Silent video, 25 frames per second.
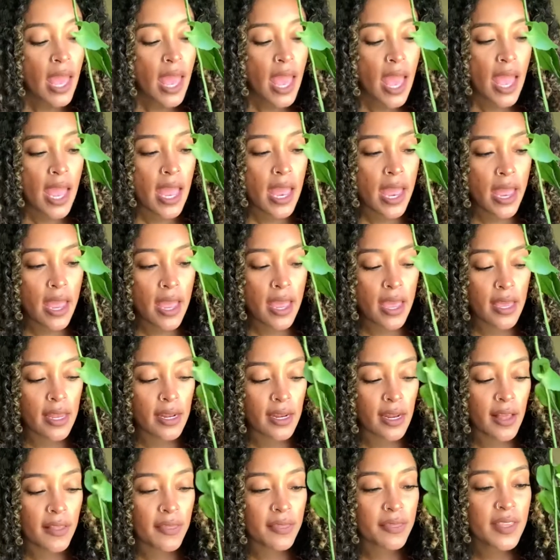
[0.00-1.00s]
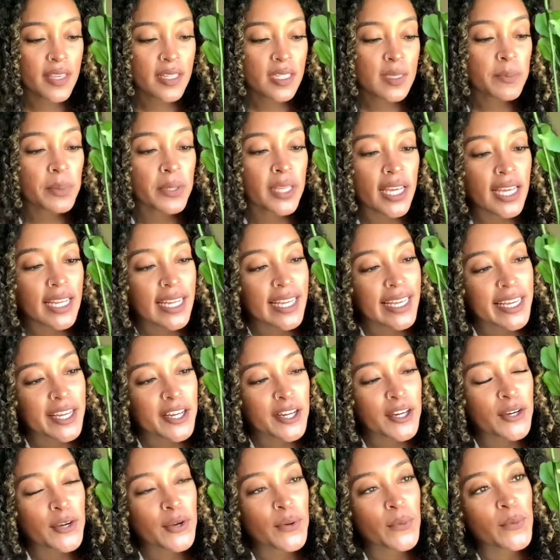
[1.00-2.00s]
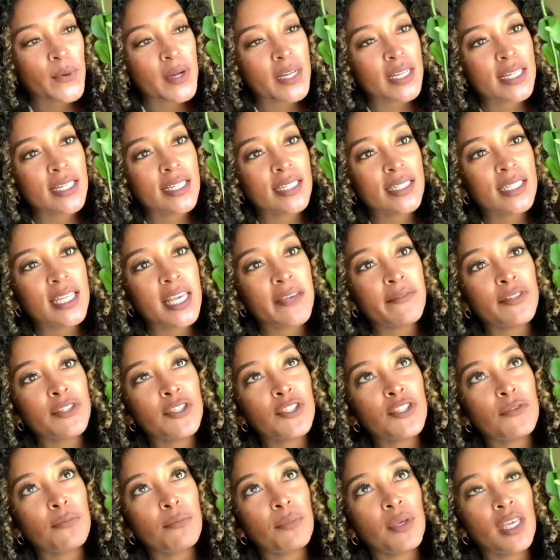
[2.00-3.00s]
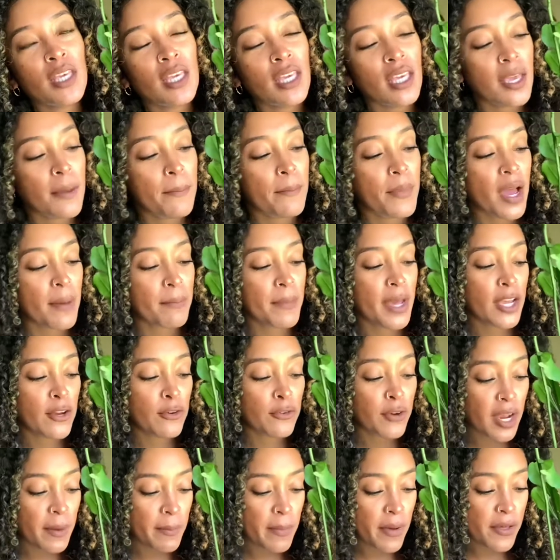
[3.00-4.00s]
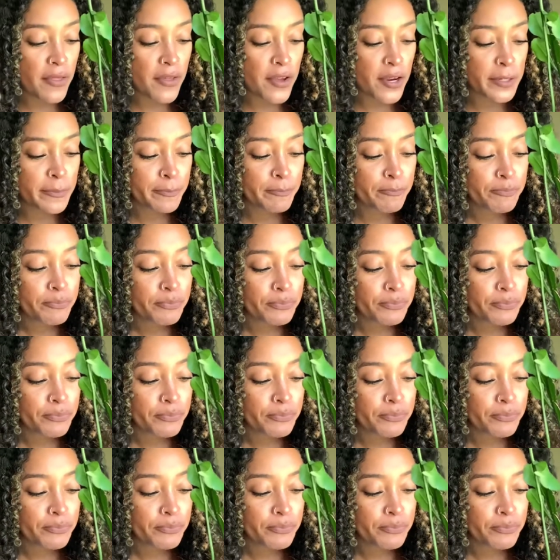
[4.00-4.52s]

And this plant here was given to me by my grandmother.